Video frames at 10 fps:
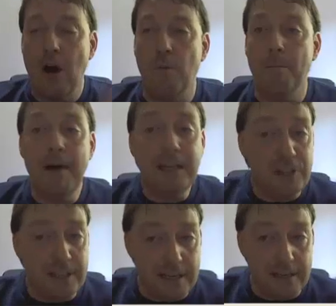much
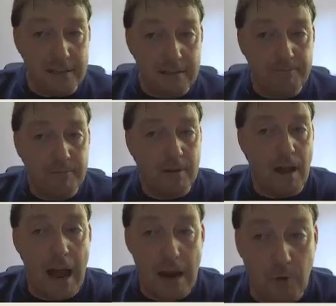it is,
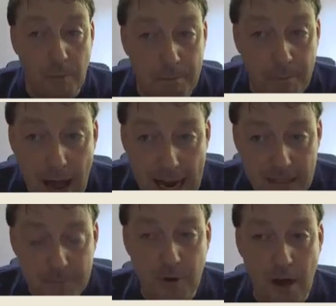I will buy
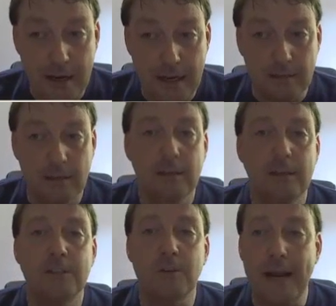the product
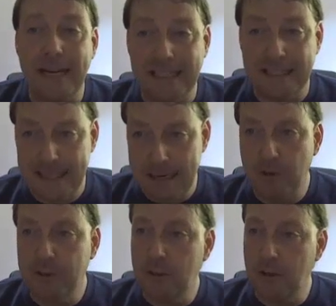so I can see
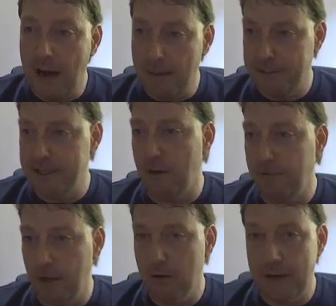what their upsell
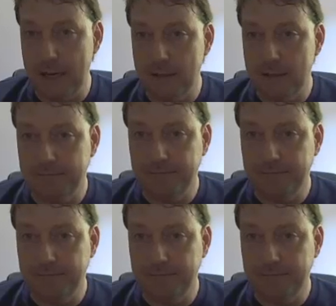flow is.